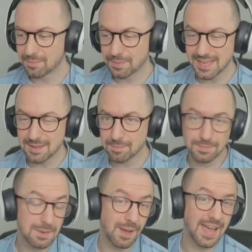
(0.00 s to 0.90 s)
of be
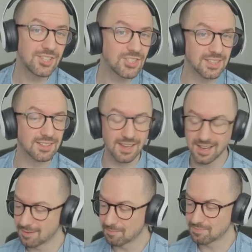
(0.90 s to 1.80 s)
be patient
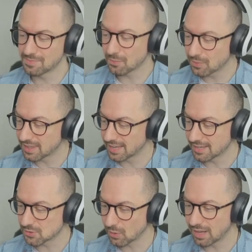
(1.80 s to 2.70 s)
um, with it
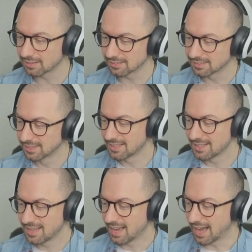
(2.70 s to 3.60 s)
as well.
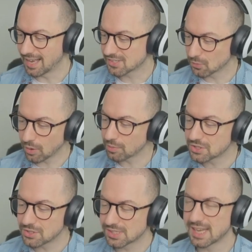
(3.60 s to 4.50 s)
Uh, so what
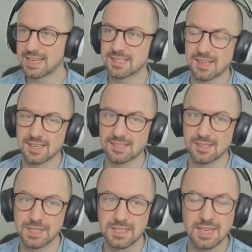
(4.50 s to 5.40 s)
would you say is like
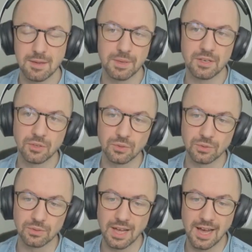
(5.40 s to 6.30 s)
some of the
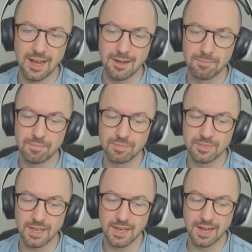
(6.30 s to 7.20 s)
typical
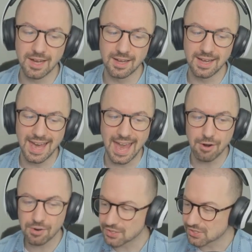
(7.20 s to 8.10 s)
um, uh,
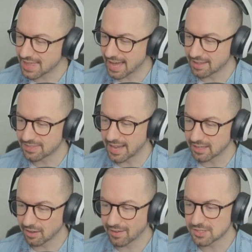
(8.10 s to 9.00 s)
errors that
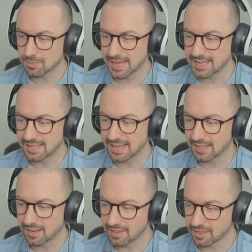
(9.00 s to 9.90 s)
that guys make
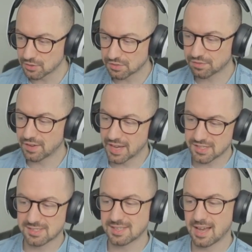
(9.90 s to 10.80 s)
in like those
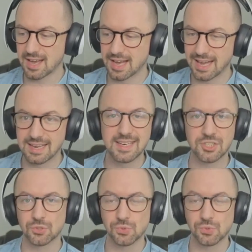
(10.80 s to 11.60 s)
first uh, initial